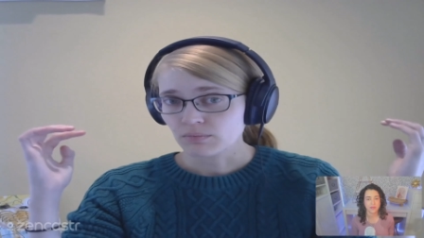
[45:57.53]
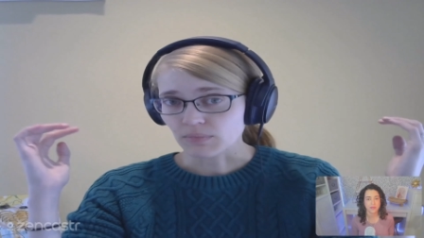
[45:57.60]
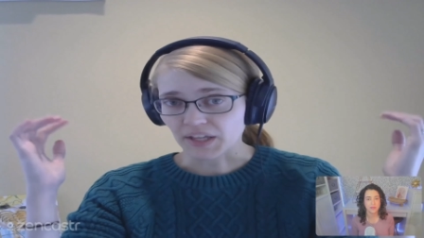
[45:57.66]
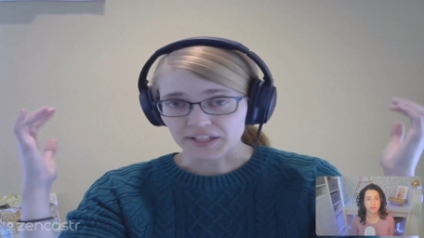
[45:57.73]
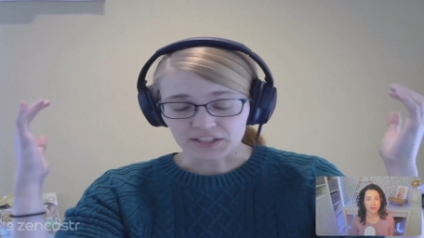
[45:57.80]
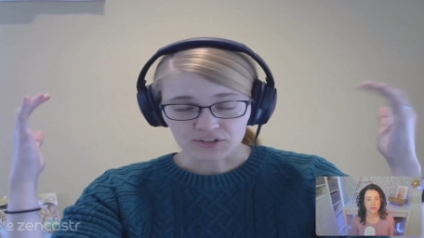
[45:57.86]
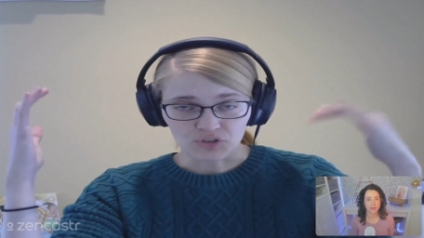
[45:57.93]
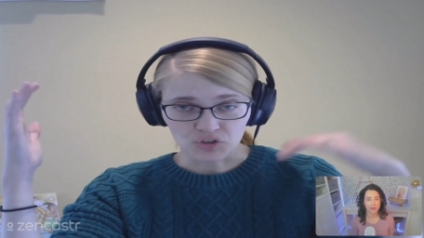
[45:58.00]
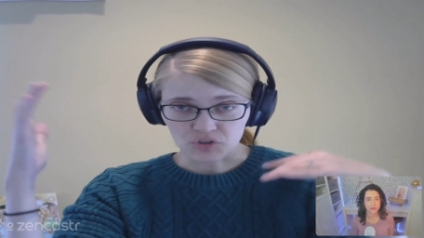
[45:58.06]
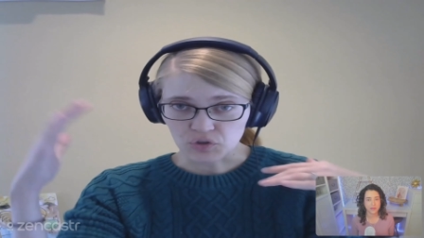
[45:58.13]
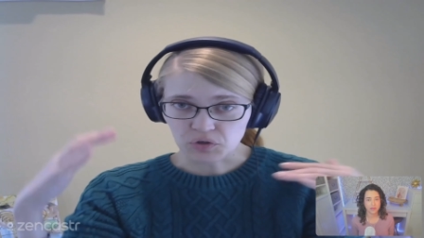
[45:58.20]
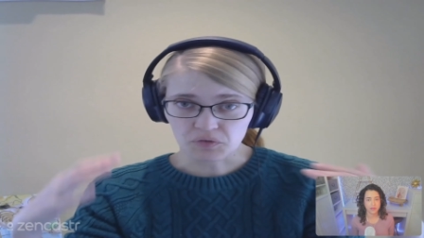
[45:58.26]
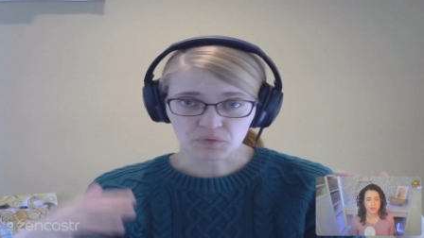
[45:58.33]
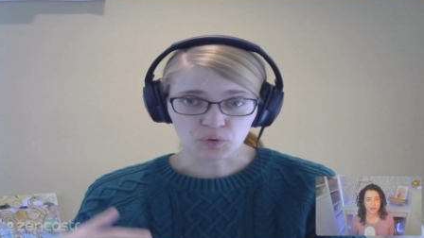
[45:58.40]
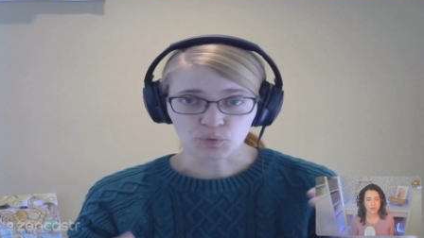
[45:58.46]
like just
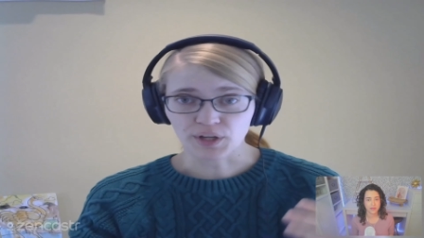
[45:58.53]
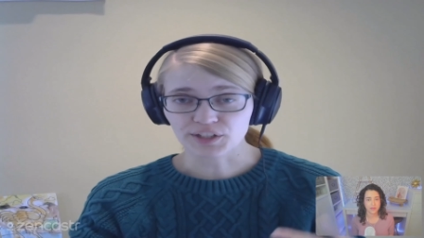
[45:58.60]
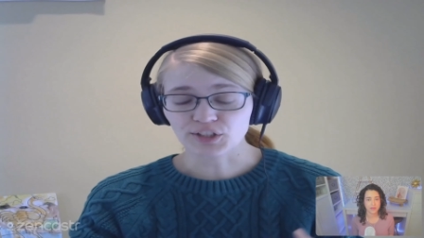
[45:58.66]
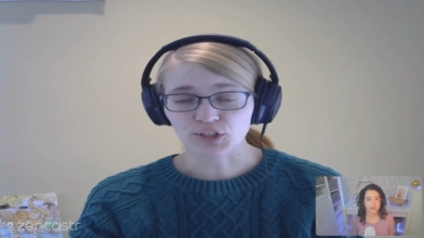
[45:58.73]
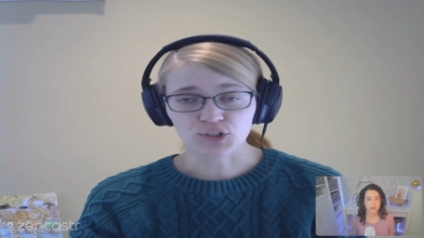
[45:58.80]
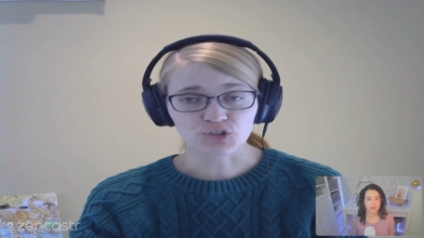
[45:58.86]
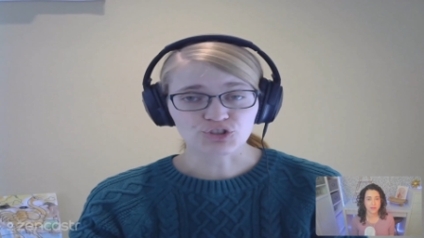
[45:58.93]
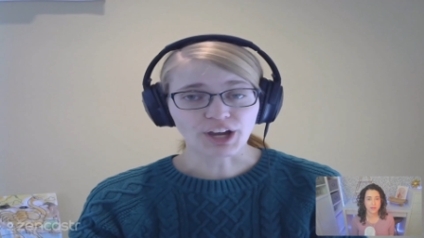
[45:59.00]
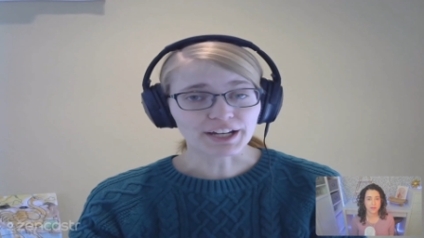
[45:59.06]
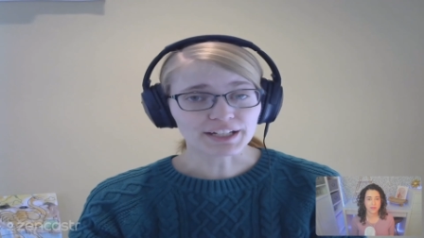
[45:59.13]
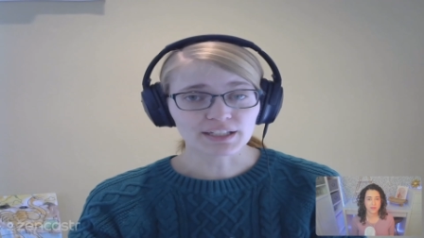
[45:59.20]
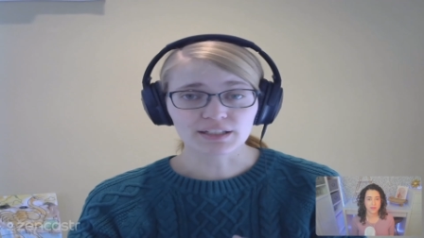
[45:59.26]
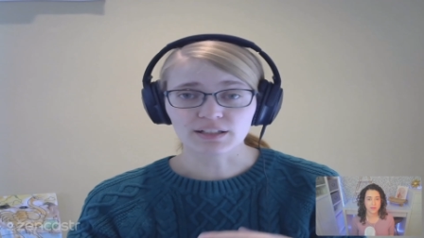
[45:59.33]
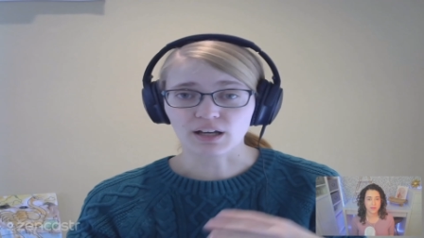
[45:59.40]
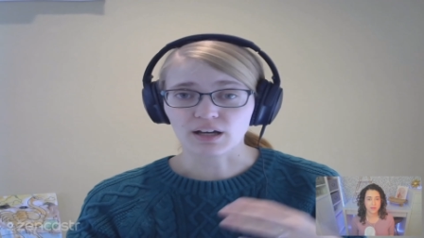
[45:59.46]
sort of a regular
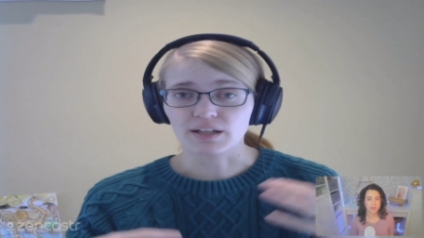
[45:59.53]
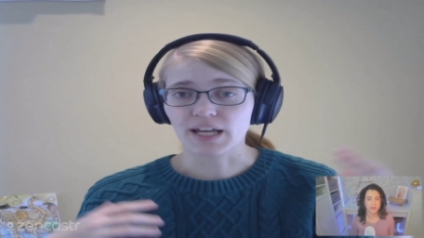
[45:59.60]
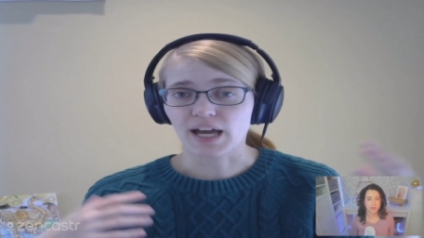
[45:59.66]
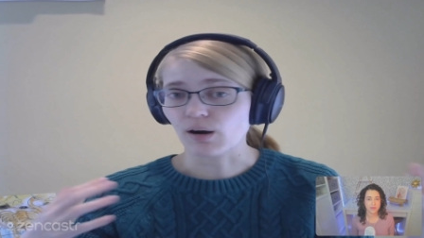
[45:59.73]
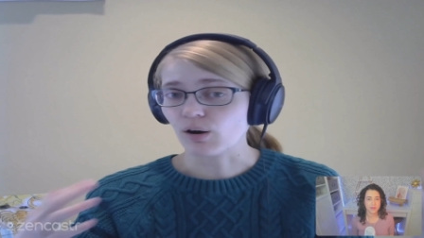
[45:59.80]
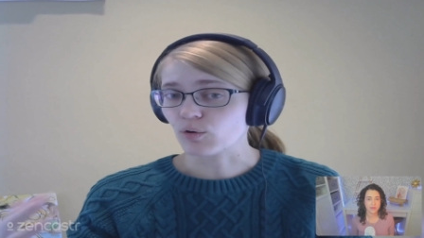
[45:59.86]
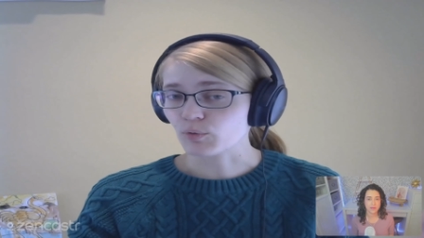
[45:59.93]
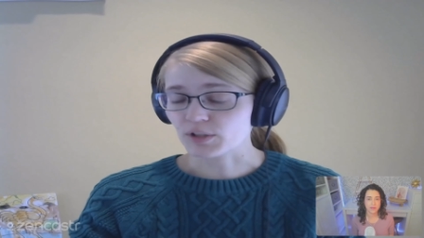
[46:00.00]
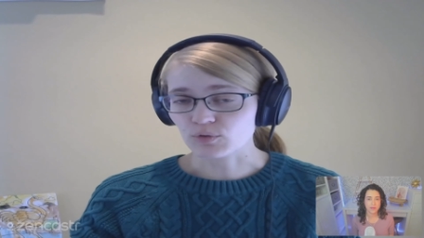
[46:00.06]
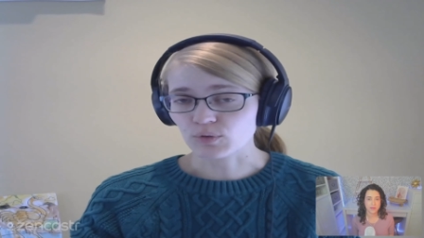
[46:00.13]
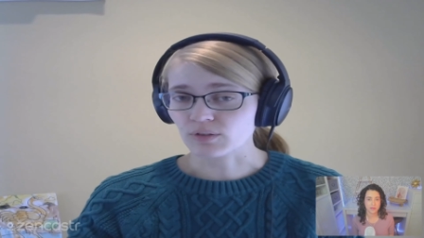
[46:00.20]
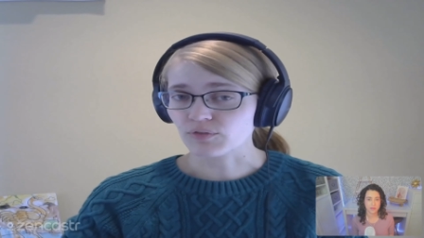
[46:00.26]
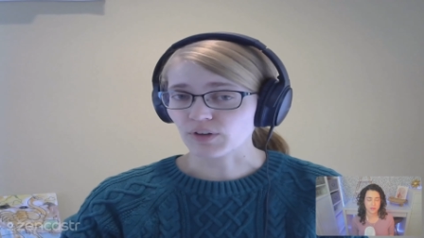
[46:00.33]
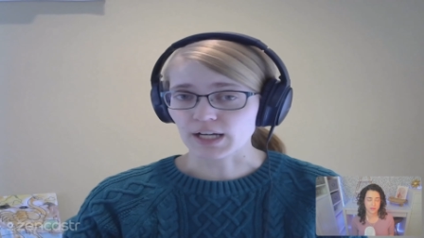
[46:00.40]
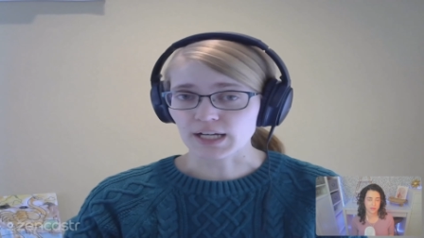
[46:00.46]
check-in on how are we
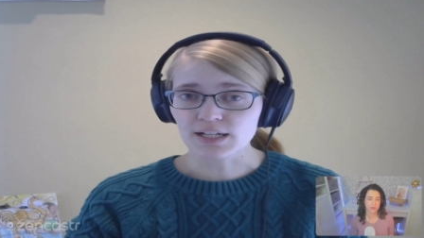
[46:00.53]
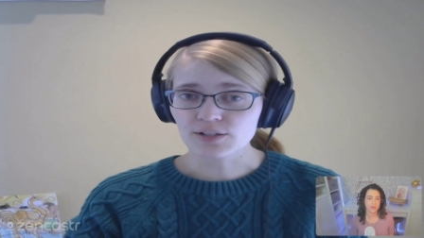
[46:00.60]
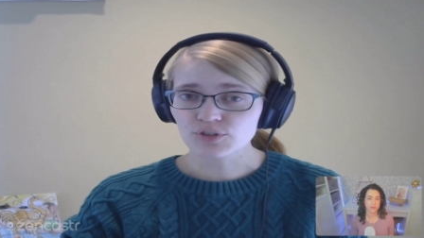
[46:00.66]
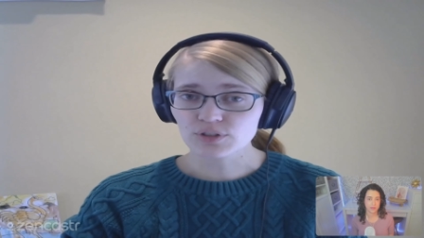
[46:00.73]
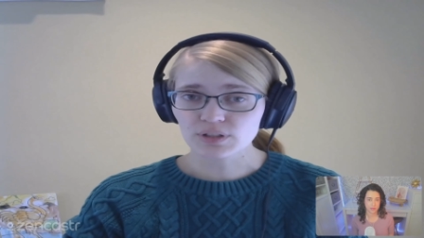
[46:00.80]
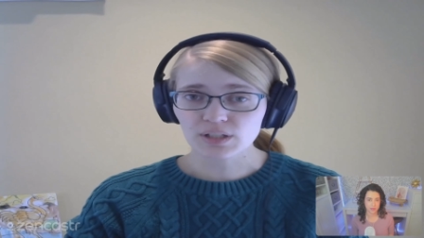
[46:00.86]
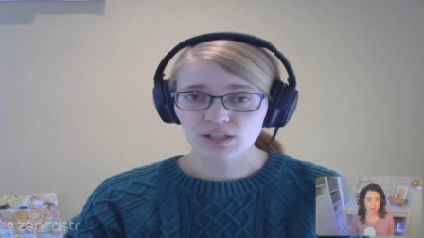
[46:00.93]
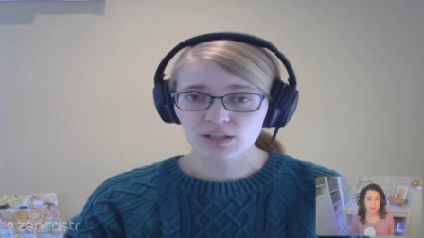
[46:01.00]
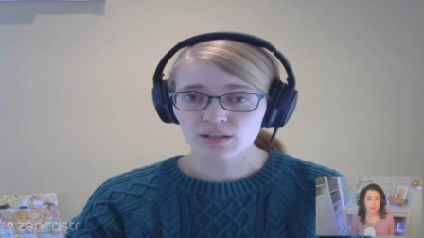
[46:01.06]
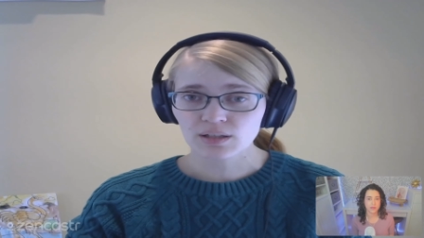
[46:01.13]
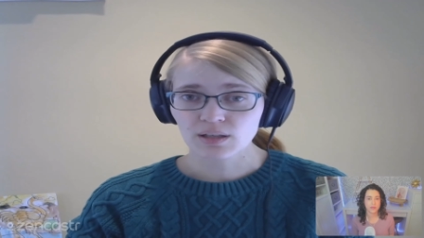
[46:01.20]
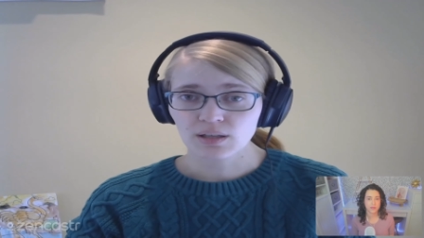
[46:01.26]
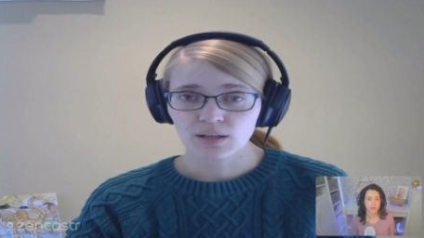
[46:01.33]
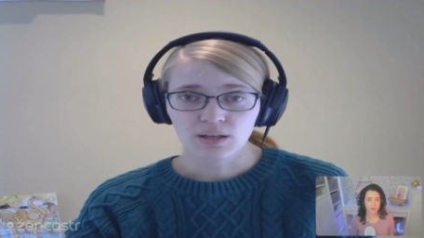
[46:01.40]
doing financially?